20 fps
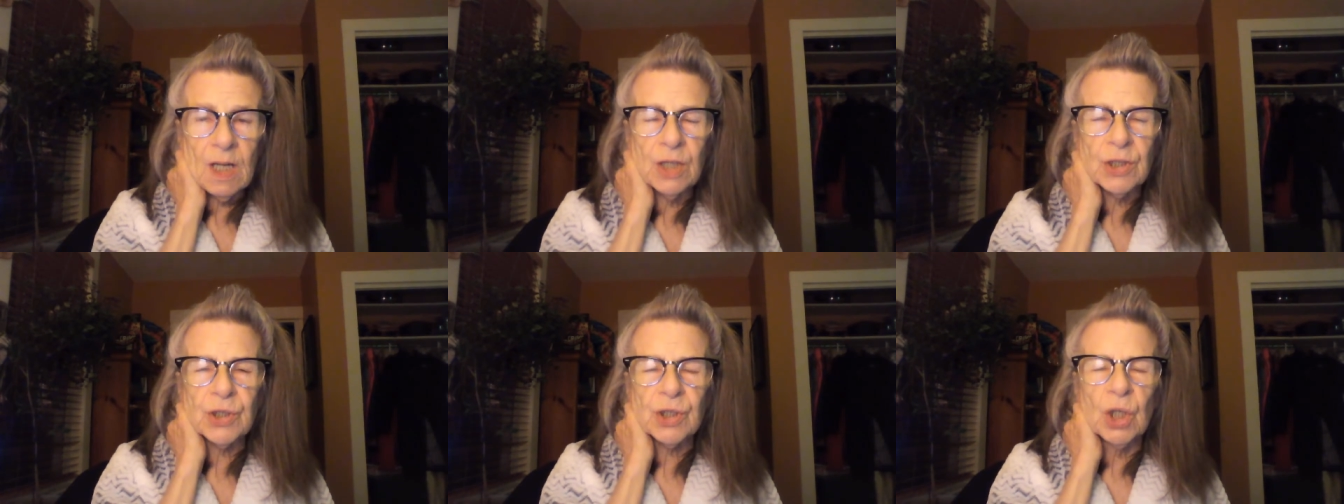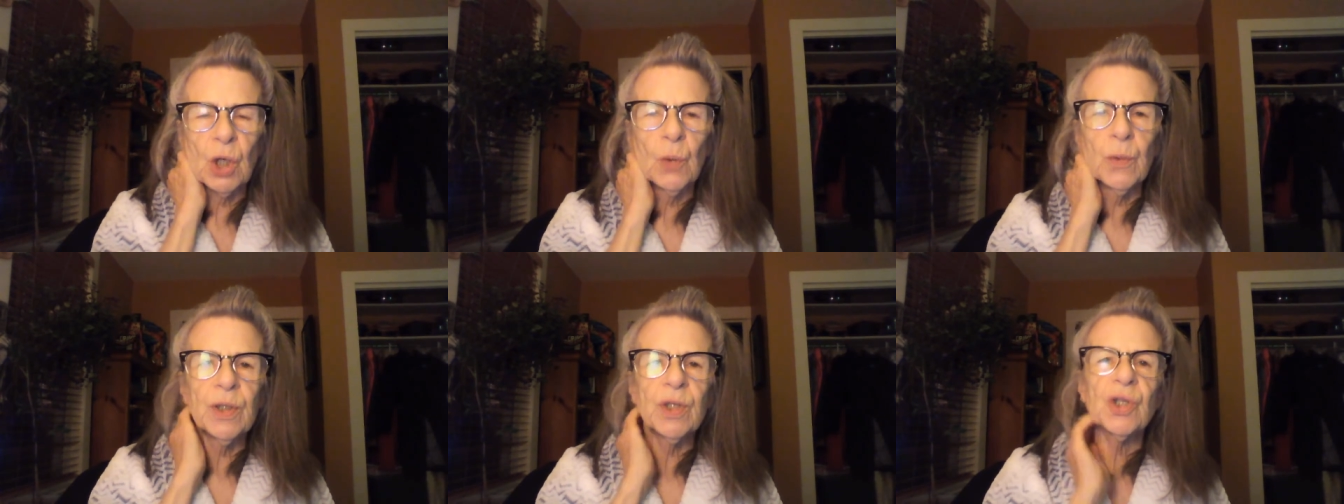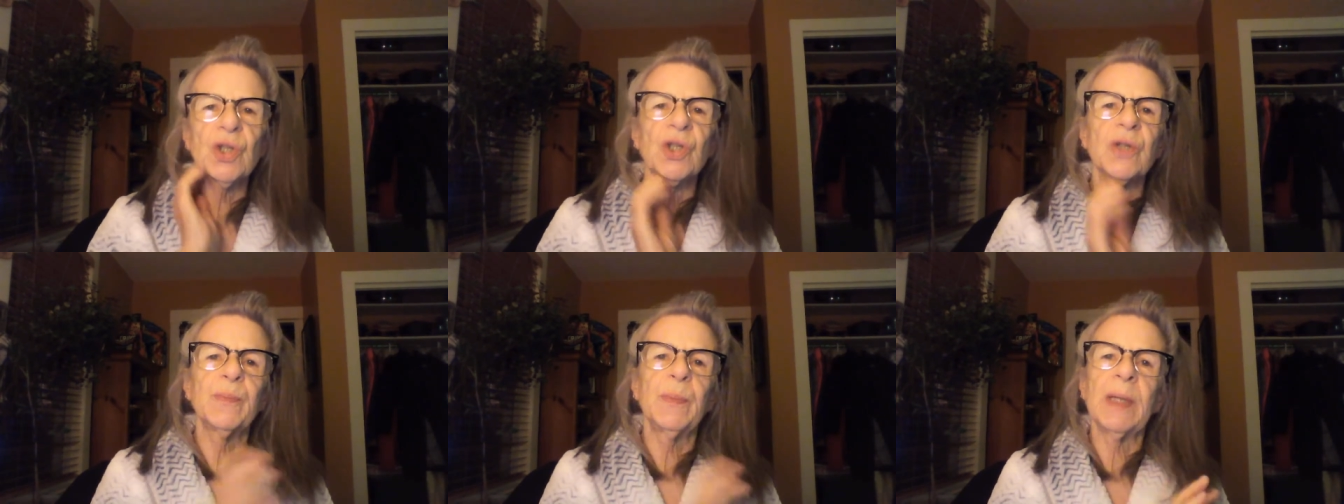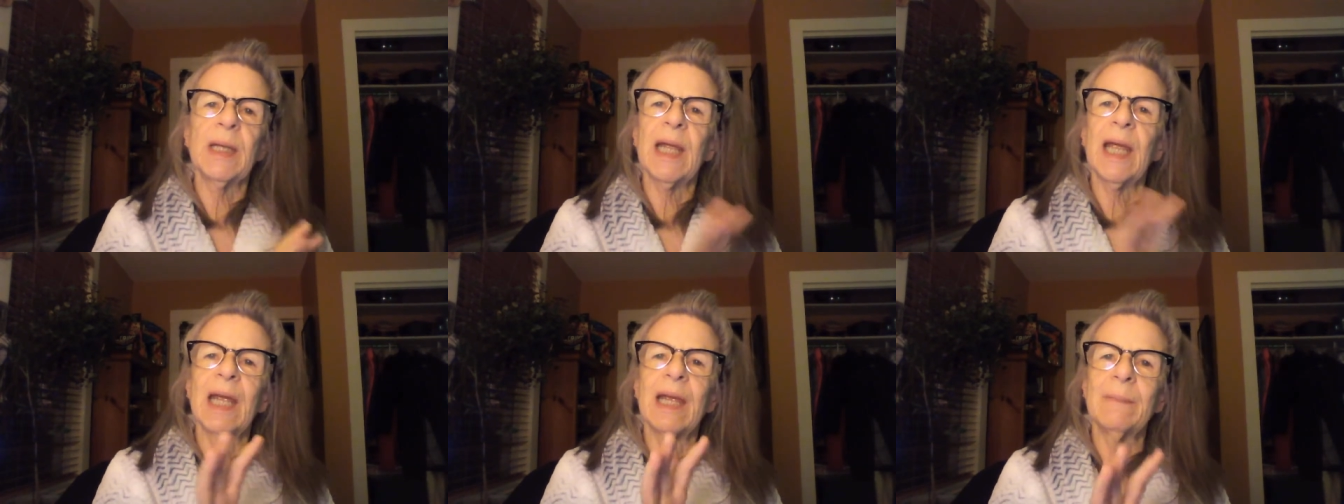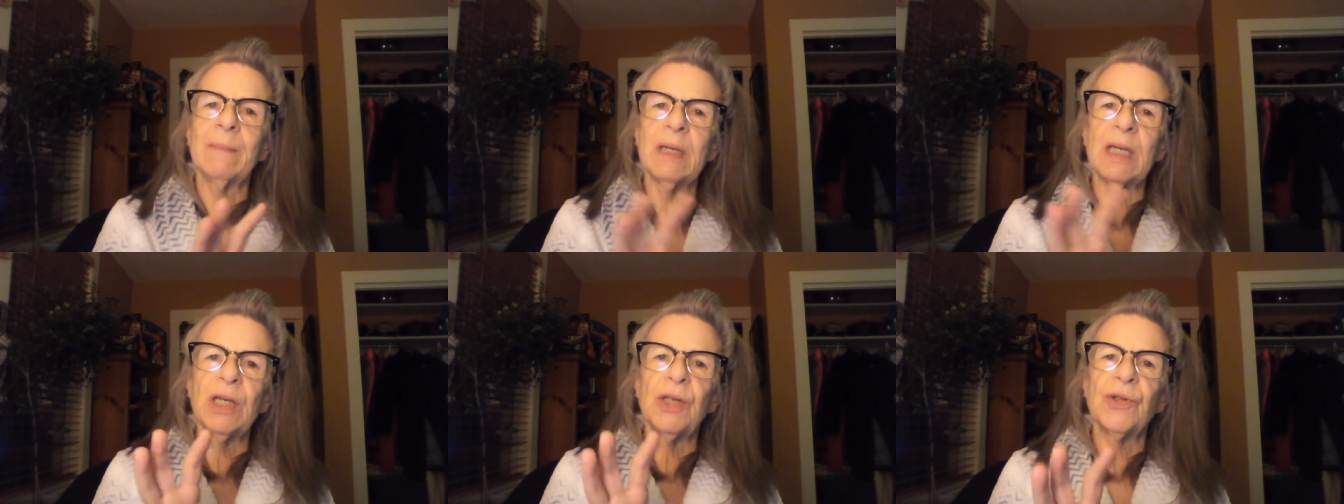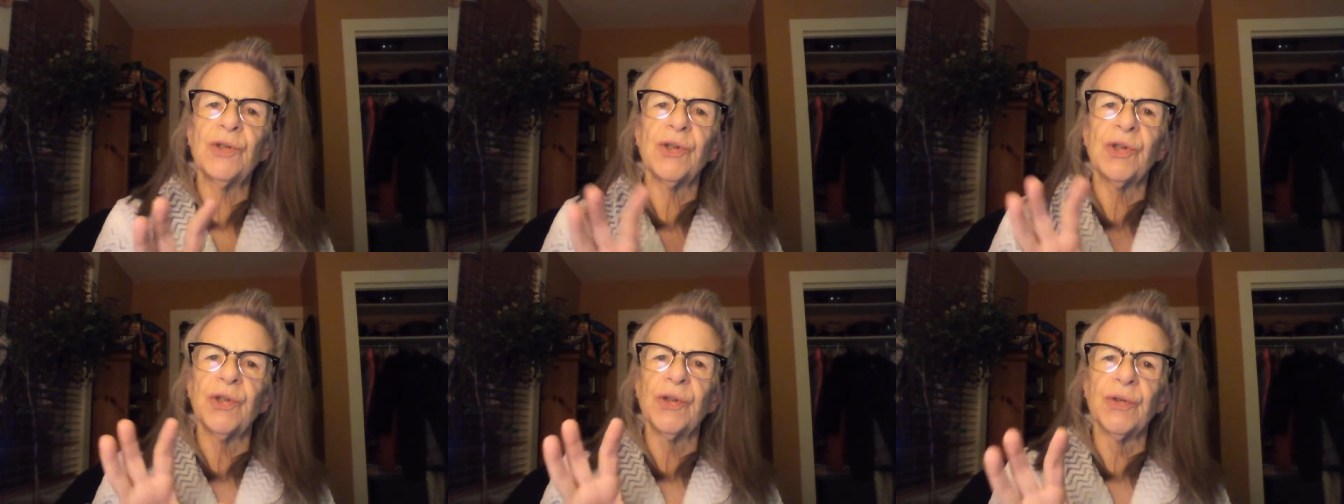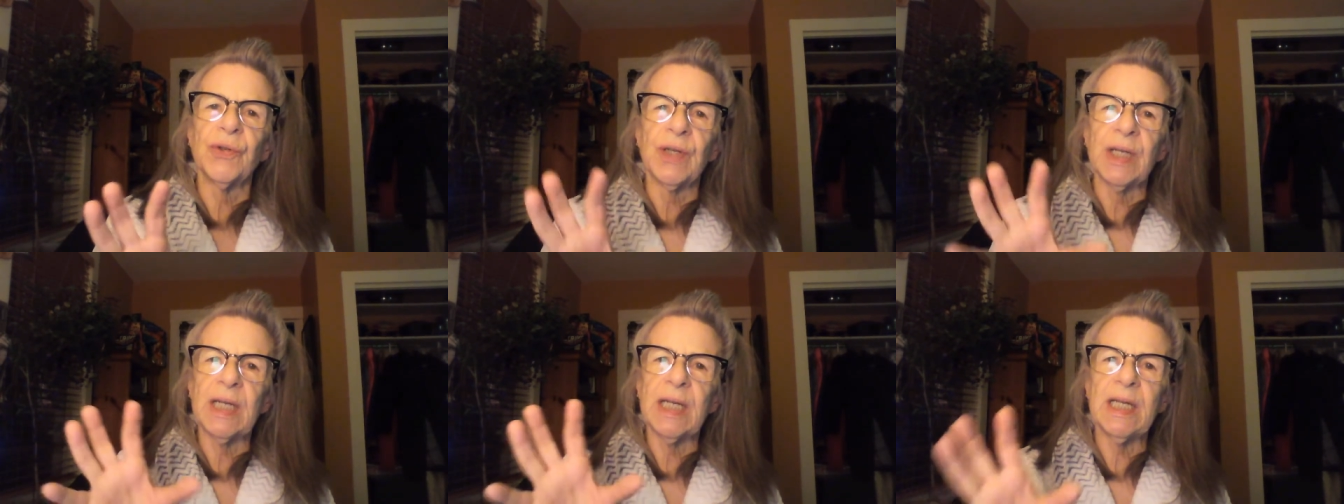so it just became
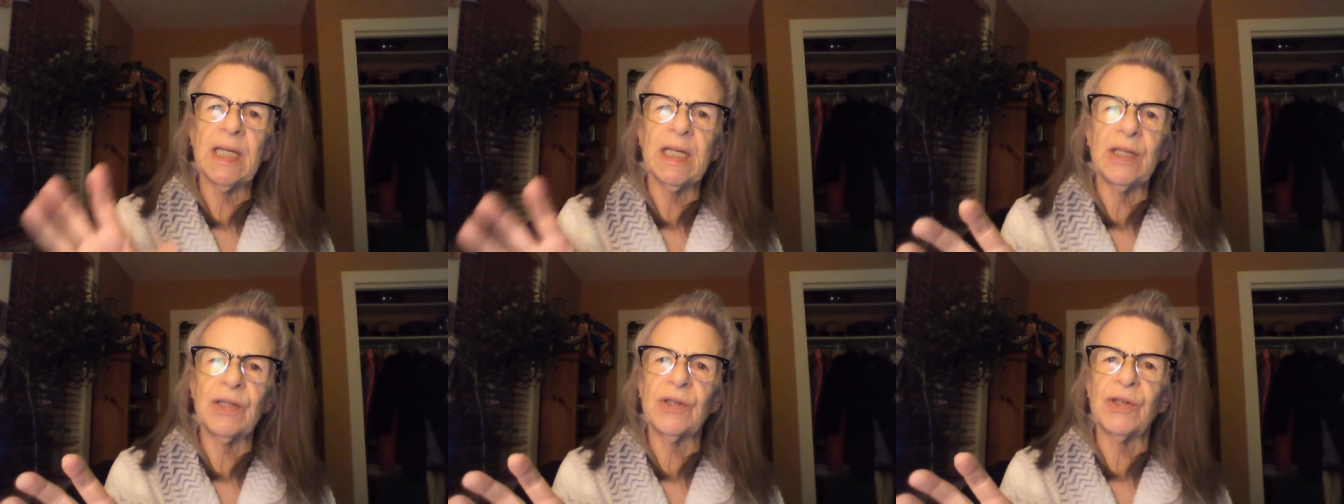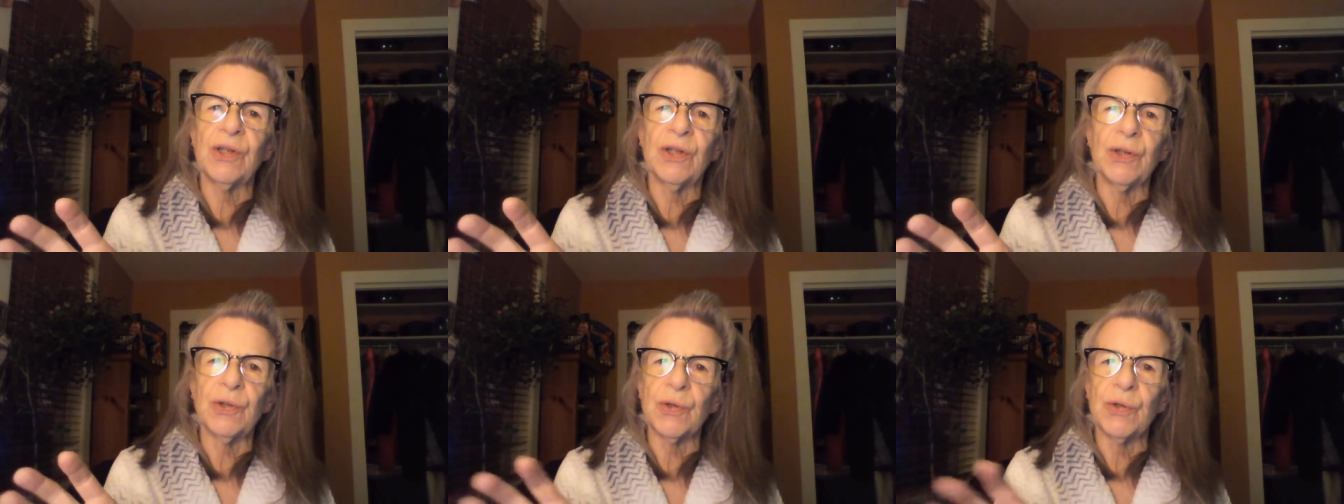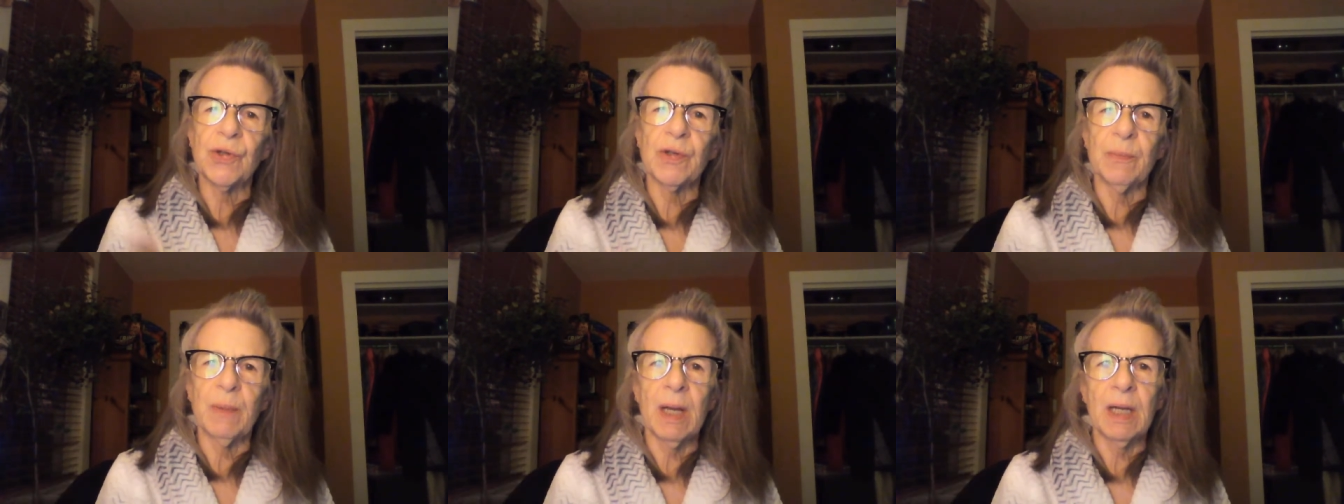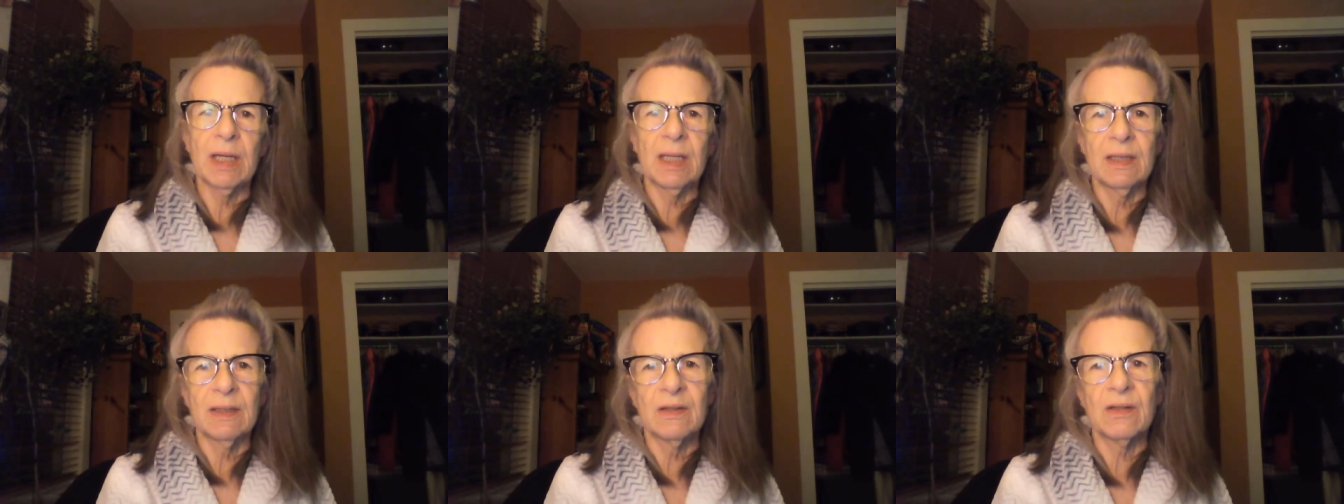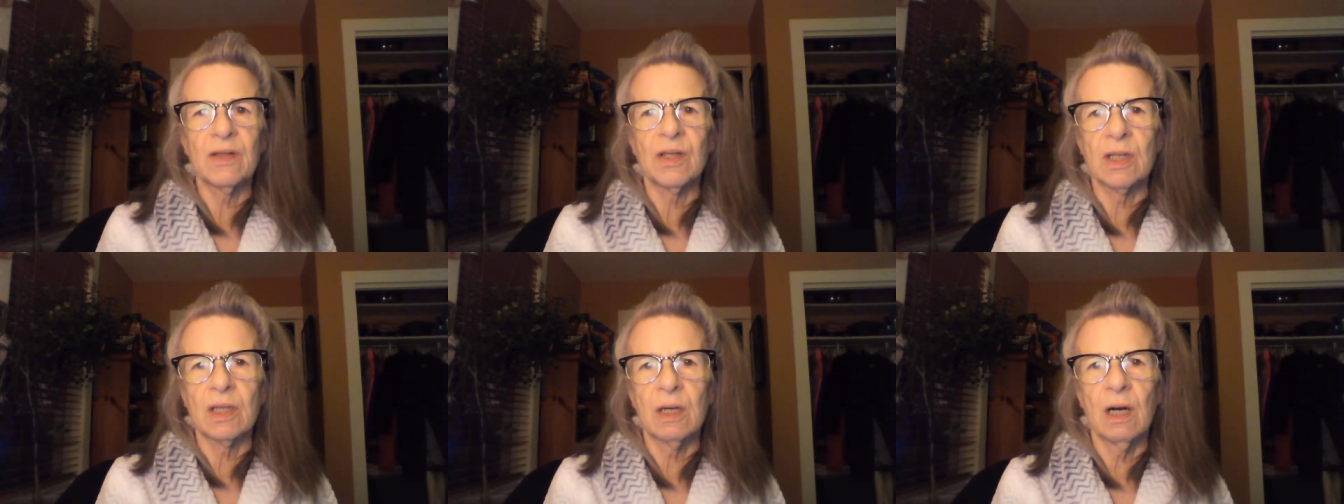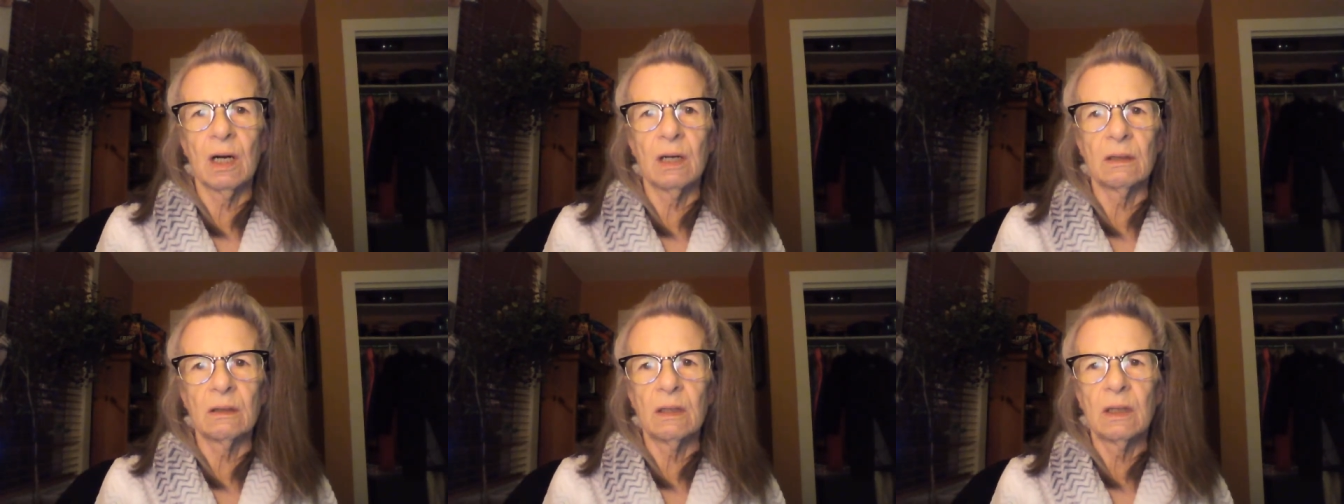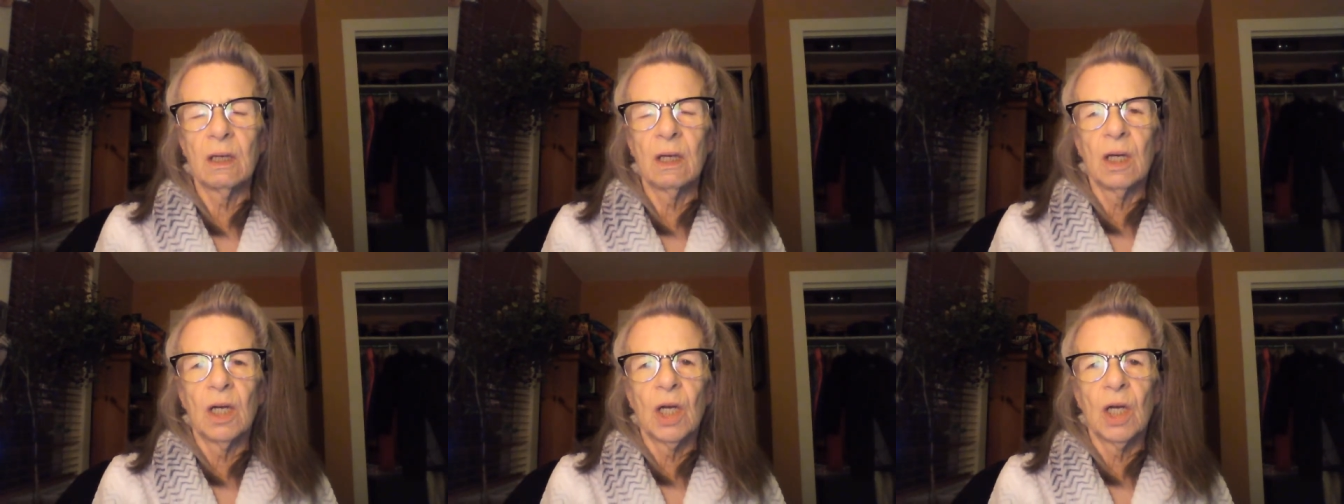easier and easier to make instacart